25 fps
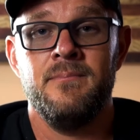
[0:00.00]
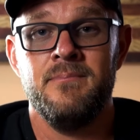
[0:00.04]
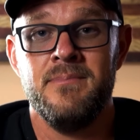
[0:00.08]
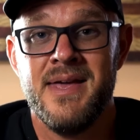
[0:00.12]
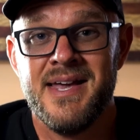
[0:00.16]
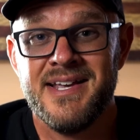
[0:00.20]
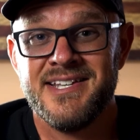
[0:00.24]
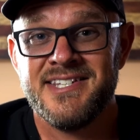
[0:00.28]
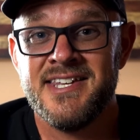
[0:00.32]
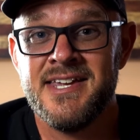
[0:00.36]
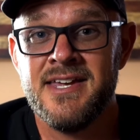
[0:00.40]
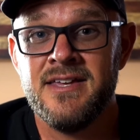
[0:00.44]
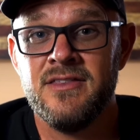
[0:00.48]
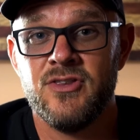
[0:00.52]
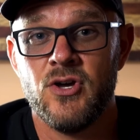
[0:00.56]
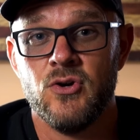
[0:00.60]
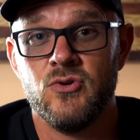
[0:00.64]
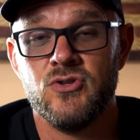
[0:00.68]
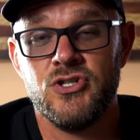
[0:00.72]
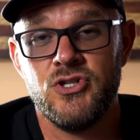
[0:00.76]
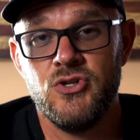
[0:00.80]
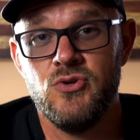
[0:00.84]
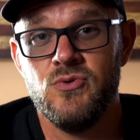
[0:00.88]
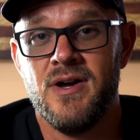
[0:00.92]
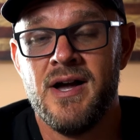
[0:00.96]
Mixing
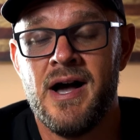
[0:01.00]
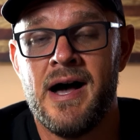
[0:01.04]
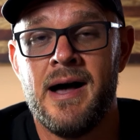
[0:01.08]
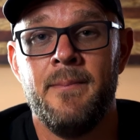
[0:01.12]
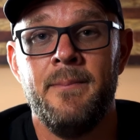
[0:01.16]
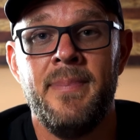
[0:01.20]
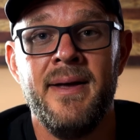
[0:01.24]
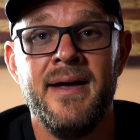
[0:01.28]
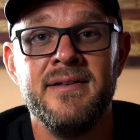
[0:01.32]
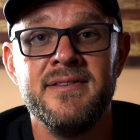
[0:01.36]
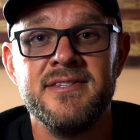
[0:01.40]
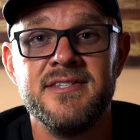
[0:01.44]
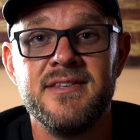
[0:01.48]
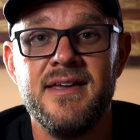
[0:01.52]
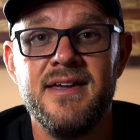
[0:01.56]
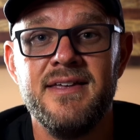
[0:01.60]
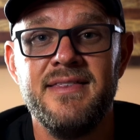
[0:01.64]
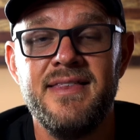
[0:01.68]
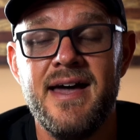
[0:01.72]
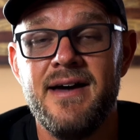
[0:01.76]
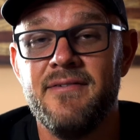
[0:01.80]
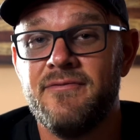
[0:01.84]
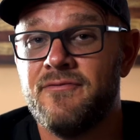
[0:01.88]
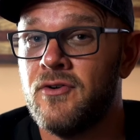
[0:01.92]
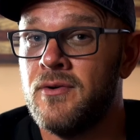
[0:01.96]
those two compounds like
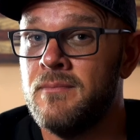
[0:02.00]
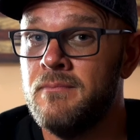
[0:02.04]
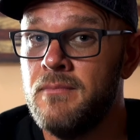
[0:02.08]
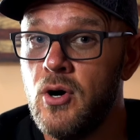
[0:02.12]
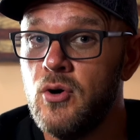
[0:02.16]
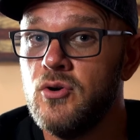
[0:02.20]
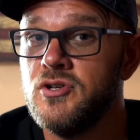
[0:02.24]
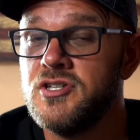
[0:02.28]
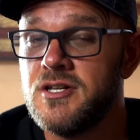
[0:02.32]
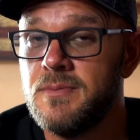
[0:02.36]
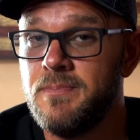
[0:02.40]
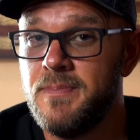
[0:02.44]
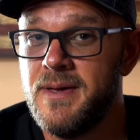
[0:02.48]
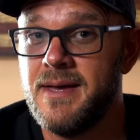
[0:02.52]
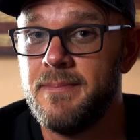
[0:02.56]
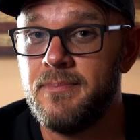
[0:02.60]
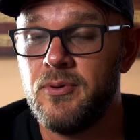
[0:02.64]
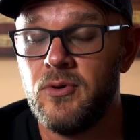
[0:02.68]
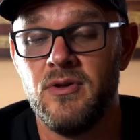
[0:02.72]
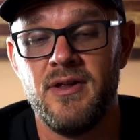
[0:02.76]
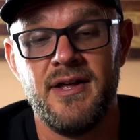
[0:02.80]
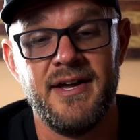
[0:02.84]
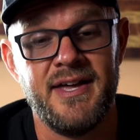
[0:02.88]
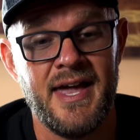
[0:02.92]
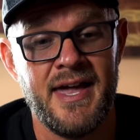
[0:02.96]
that for most
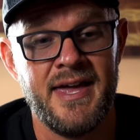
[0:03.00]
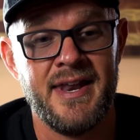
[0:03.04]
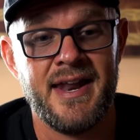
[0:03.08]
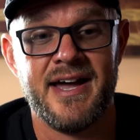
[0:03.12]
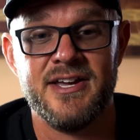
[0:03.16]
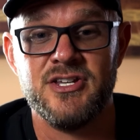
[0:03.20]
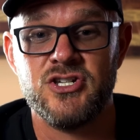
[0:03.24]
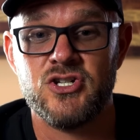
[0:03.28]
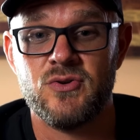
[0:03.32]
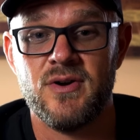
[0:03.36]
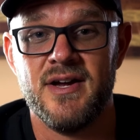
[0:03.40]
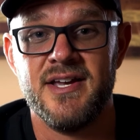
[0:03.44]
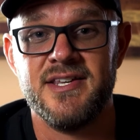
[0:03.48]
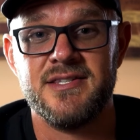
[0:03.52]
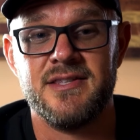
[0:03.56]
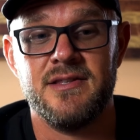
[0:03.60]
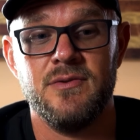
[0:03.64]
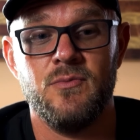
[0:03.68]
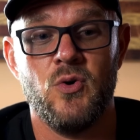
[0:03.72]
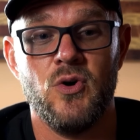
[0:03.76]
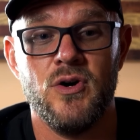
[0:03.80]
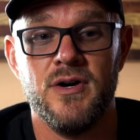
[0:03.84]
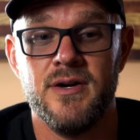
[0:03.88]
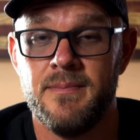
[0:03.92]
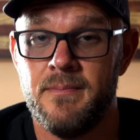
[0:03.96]
people, again, I stress the
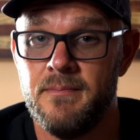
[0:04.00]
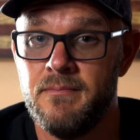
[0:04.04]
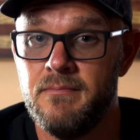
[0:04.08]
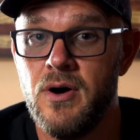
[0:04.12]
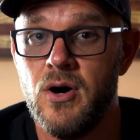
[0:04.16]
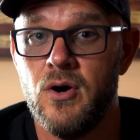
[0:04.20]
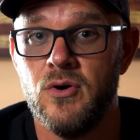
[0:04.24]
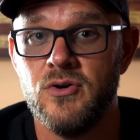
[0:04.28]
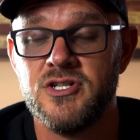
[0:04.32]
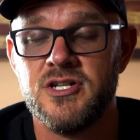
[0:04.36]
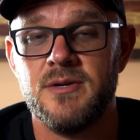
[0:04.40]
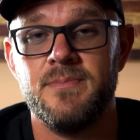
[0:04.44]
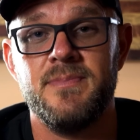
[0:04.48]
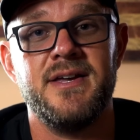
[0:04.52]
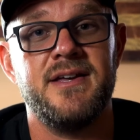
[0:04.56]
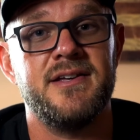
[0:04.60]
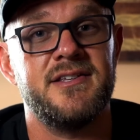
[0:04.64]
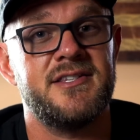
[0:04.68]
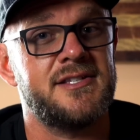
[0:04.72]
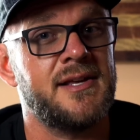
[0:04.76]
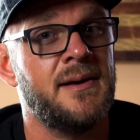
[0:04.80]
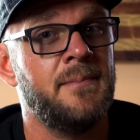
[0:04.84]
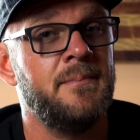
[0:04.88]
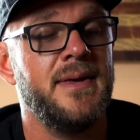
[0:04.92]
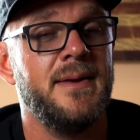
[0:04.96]
word most because
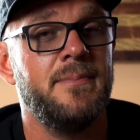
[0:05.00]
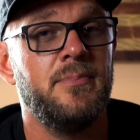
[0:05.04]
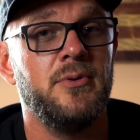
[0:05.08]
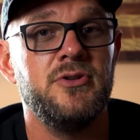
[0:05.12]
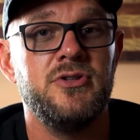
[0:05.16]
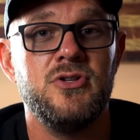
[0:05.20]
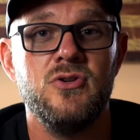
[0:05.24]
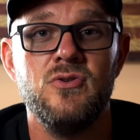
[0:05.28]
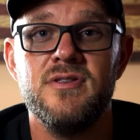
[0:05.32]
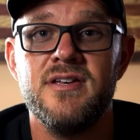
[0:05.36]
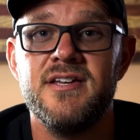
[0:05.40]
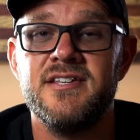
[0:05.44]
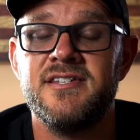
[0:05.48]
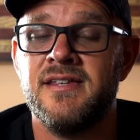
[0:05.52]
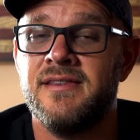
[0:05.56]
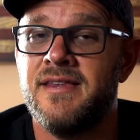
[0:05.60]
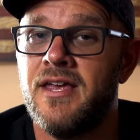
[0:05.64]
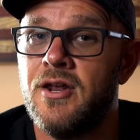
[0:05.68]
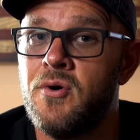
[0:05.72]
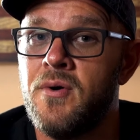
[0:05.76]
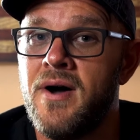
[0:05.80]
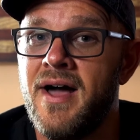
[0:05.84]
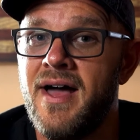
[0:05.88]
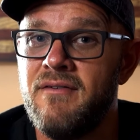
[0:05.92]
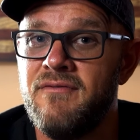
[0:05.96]
some people do this and they
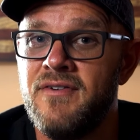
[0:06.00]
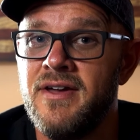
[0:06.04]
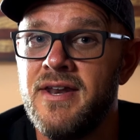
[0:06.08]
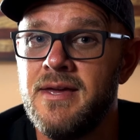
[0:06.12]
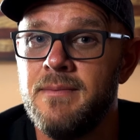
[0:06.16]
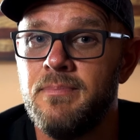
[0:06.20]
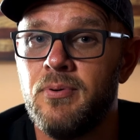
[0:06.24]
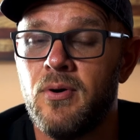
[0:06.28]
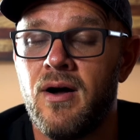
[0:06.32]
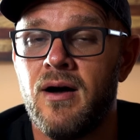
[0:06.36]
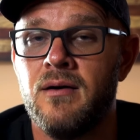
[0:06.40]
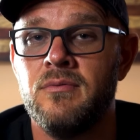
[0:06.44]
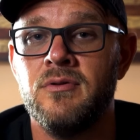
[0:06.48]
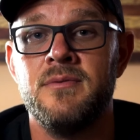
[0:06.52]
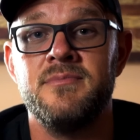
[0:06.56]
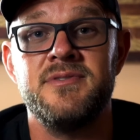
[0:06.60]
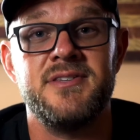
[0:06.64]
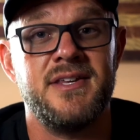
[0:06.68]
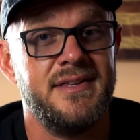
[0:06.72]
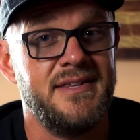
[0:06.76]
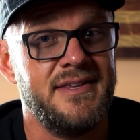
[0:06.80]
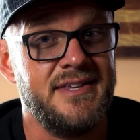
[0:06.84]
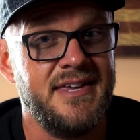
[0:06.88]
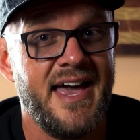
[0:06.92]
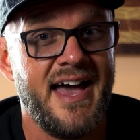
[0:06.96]
don't have any problems
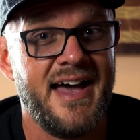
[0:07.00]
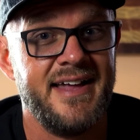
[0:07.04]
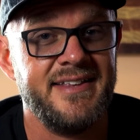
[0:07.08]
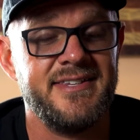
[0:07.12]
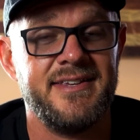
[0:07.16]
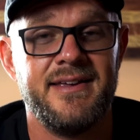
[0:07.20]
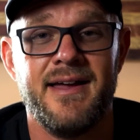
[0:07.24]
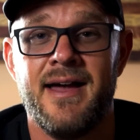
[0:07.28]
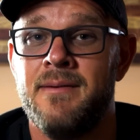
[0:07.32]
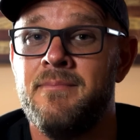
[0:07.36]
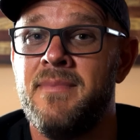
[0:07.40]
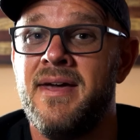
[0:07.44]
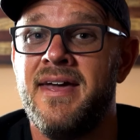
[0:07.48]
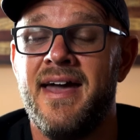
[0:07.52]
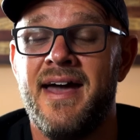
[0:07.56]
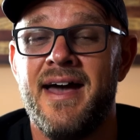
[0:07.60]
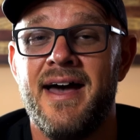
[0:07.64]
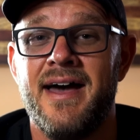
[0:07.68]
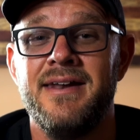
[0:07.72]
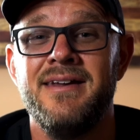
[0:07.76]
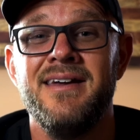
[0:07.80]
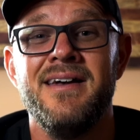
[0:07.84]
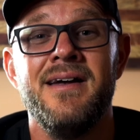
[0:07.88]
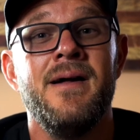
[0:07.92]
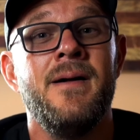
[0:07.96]
yet, I may
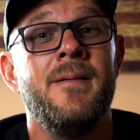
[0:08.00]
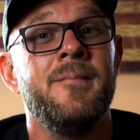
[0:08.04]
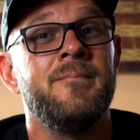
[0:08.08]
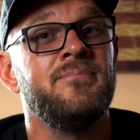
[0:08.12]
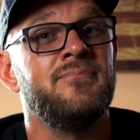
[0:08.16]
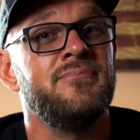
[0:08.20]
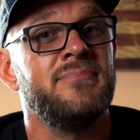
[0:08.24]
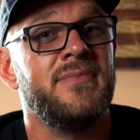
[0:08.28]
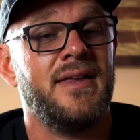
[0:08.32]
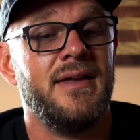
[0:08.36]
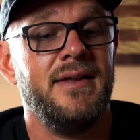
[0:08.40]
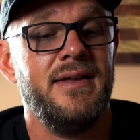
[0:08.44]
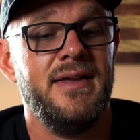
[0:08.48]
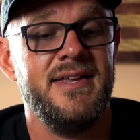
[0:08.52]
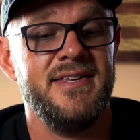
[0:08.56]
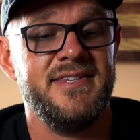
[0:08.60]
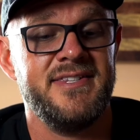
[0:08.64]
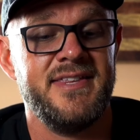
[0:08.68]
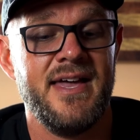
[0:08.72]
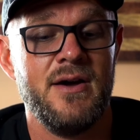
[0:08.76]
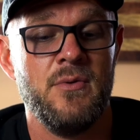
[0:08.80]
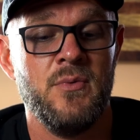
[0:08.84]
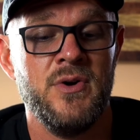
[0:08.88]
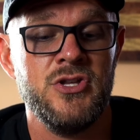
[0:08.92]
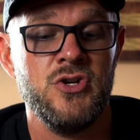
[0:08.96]
add, is
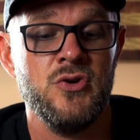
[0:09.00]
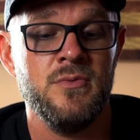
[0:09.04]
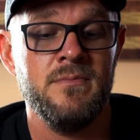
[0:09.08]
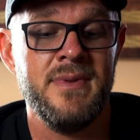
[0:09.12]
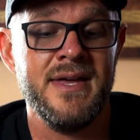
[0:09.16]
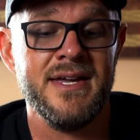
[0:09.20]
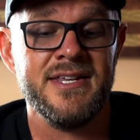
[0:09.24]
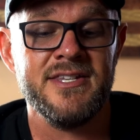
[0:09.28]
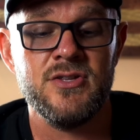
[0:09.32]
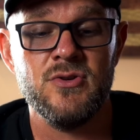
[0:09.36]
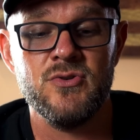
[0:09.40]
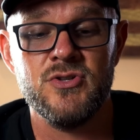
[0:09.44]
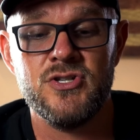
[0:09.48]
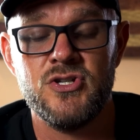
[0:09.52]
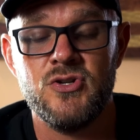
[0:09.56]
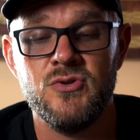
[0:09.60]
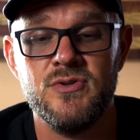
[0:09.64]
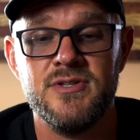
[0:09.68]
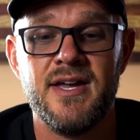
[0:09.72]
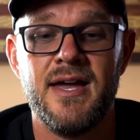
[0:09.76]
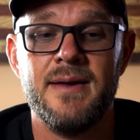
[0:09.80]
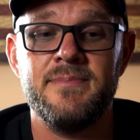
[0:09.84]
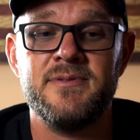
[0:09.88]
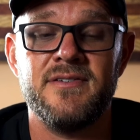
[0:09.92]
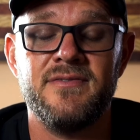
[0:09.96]
that when you mix those two
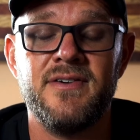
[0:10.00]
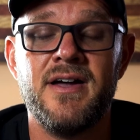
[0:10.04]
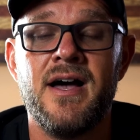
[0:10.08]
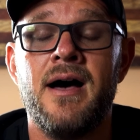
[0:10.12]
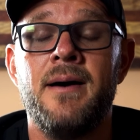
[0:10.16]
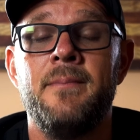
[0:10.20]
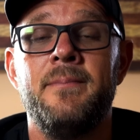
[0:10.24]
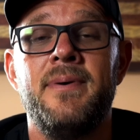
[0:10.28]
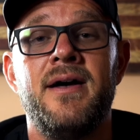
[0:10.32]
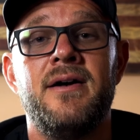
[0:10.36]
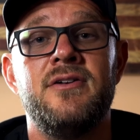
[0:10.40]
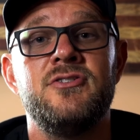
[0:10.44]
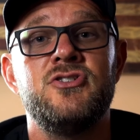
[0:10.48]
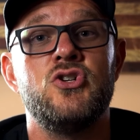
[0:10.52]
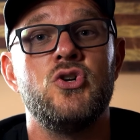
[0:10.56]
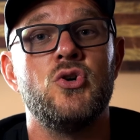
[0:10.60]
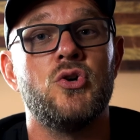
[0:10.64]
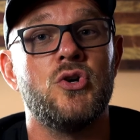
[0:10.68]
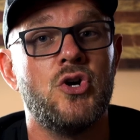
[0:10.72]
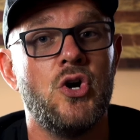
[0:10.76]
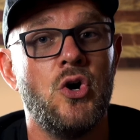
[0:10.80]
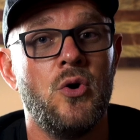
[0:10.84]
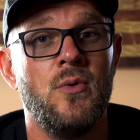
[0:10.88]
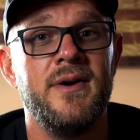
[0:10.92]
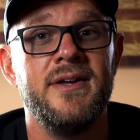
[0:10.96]
types of compounds,
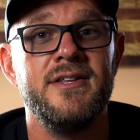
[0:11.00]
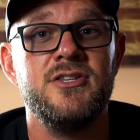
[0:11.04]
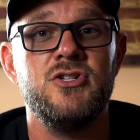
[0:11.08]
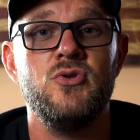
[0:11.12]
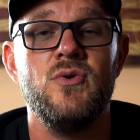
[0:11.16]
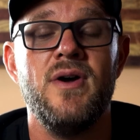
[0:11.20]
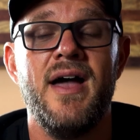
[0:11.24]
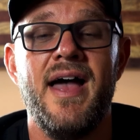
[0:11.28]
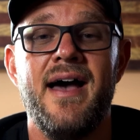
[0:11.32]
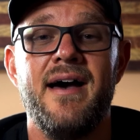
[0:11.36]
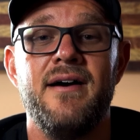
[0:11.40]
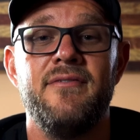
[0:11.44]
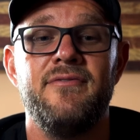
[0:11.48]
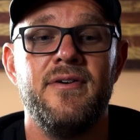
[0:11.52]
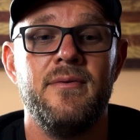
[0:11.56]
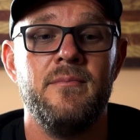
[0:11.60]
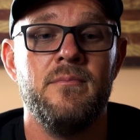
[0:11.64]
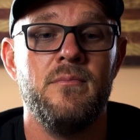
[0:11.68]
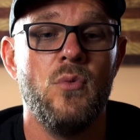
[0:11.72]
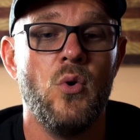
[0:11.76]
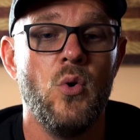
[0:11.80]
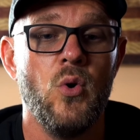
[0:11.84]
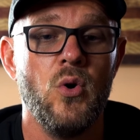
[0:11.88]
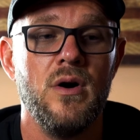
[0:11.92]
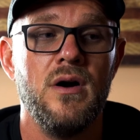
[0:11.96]
you're going to have
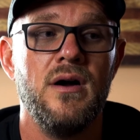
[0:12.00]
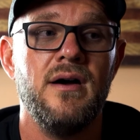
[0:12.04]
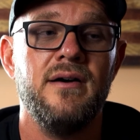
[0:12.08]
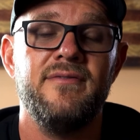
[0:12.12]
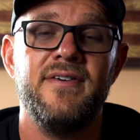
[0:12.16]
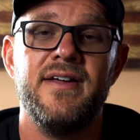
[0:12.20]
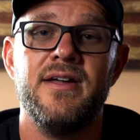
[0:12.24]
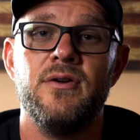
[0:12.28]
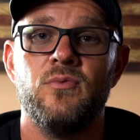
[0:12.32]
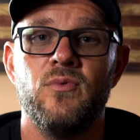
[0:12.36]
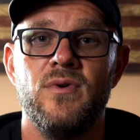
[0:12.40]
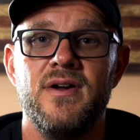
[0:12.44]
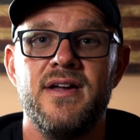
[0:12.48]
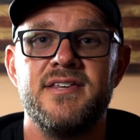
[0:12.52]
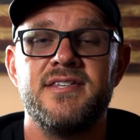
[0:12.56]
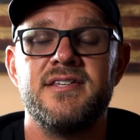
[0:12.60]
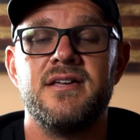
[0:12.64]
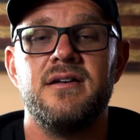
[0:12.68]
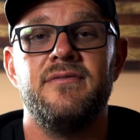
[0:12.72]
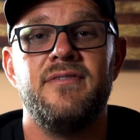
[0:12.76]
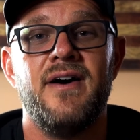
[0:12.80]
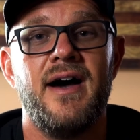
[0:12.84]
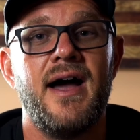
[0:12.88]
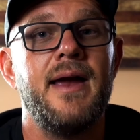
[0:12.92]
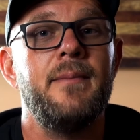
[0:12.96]
more of a
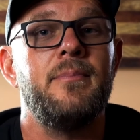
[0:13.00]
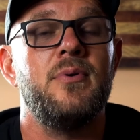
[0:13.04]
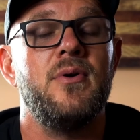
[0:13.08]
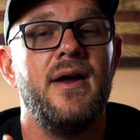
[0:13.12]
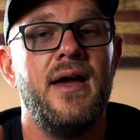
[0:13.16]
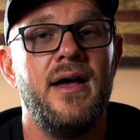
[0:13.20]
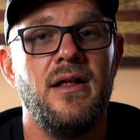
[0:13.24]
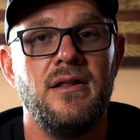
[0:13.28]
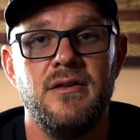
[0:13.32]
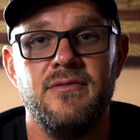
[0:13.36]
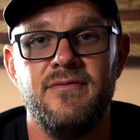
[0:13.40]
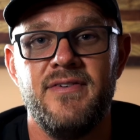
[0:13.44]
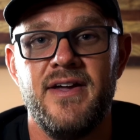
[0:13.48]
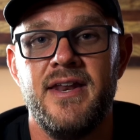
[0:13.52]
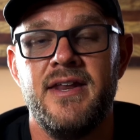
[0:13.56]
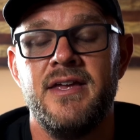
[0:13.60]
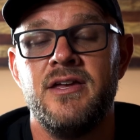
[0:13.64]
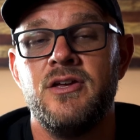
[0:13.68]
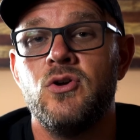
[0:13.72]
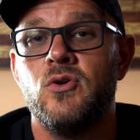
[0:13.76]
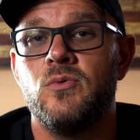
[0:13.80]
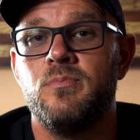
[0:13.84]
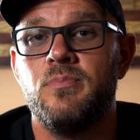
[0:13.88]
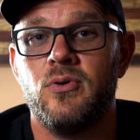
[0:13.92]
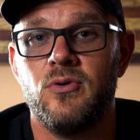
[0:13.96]
risk of hyper
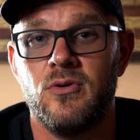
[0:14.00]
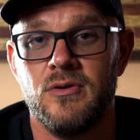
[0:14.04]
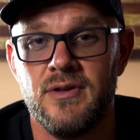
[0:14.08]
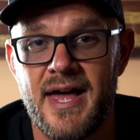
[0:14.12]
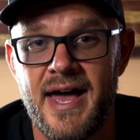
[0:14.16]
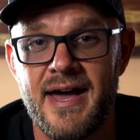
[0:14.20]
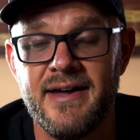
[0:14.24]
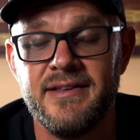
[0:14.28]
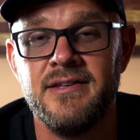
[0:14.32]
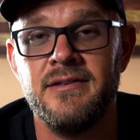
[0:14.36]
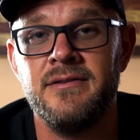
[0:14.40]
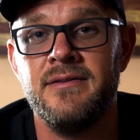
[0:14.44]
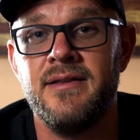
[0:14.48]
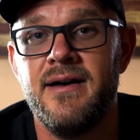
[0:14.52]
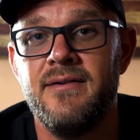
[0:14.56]
elevating your prolactin